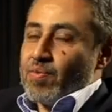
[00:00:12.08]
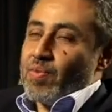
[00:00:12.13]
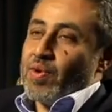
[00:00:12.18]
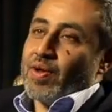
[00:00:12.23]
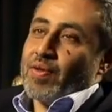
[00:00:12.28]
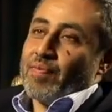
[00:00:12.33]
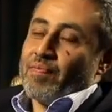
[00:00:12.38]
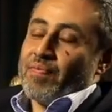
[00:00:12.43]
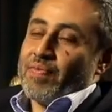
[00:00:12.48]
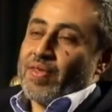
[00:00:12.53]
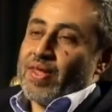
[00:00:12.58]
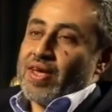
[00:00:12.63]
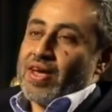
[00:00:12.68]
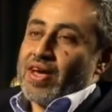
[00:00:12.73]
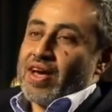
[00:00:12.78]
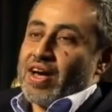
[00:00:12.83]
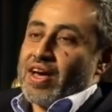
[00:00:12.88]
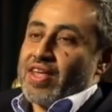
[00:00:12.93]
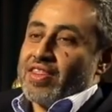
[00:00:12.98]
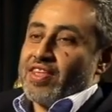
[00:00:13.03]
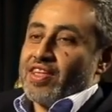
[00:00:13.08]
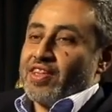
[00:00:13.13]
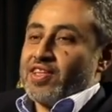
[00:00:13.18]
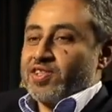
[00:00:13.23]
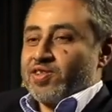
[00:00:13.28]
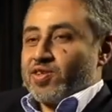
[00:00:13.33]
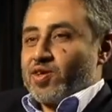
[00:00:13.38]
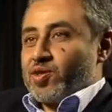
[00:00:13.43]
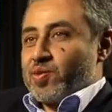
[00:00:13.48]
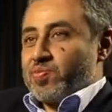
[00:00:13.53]
Well, I think the
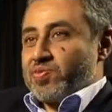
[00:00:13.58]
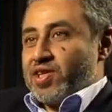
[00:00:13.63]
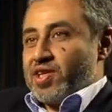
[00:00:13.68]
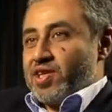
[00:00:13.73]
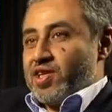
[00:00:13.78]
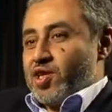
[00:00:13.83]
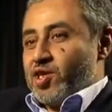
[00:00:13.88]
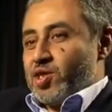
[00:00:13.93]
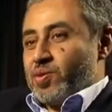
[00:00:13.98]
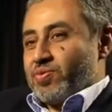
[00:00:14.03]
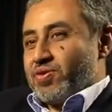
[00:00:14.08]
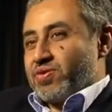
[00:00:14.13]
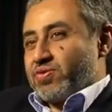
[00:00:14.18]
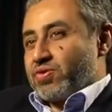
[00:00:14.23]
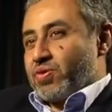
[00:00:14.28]
startup scene in Egypt is